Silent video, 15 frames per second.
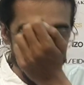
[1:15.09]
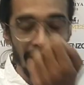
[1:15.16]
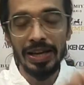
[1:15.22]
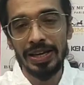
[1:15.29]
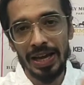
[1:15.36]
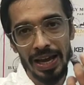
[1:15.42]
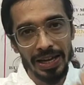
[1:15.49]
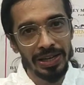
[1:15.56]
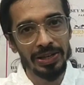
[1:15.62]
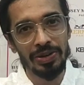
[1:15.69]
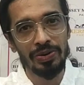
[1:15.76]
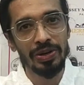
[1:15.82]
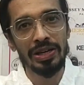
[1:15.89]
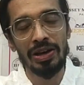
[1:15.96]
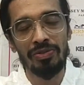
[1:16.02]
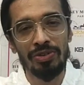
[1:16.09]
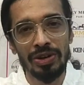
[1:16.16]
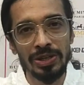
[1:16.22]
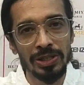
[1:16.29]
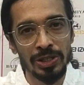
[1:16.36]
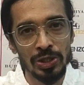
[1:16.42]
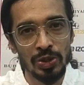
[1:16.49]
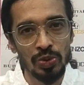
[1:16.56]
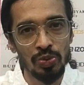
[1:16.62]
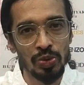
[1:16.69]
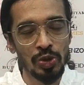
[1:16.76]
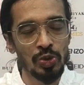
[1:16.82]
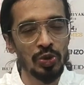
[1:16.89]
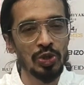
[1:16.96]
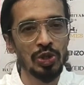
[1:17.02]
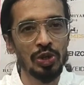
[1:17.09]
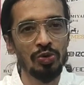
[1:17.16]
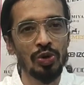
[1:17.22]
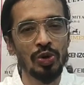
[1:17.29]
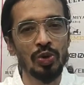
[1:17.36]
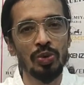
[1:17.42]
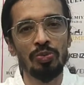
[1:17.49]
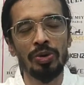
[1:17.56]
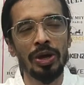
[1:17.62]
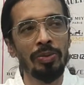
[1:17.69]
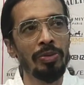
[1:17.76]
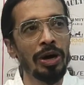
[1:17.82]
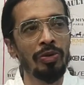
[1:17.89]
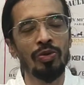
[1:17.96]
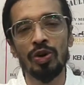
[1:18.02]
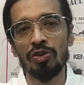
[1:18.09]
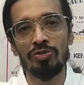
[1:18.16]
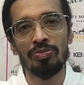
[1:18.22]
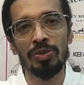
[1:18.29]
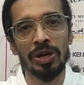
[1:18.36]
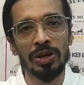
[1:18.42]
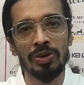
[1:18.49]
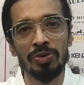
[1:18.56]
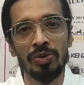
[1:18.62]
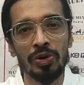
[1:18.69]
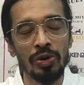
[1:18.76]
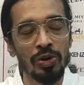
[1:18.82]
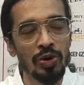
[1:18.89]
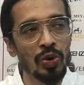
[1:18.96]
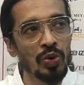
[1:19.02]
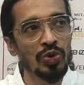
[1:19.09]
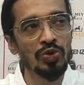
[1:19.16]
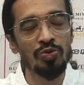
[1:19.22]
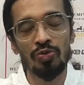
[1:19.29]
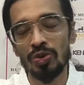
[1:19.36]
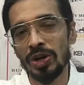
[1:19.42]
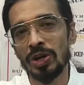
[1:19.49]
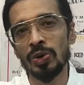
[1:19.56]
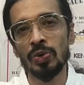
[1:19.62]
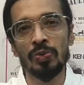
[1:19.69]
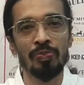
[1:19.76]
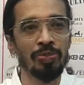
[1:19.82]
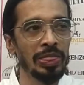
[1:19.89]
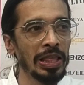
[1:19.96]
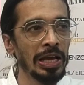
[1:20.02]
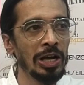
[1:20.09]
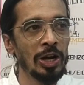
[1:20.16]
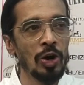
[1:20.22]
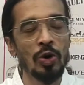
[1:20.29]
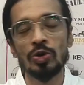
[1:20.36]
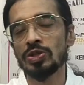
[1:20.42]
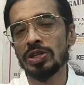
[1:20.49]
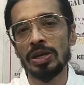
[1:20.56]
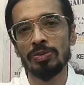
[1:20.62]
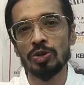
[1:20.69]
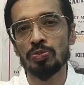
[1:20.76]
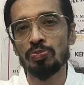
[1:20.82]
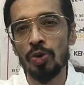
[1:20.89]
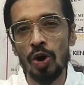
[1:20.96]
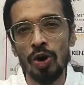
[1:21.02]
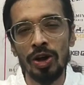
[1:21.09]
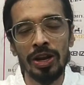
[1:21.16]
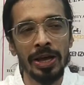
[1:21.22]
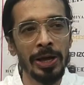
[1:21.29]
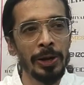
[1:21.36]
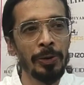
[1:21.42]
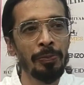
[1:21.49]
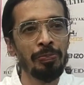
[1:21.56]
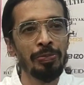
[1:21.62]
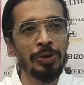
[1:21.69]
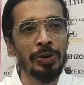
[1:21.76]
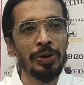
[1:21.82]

I had a Creed Aventus which was given to me by one of my close friend whose name is Paul, and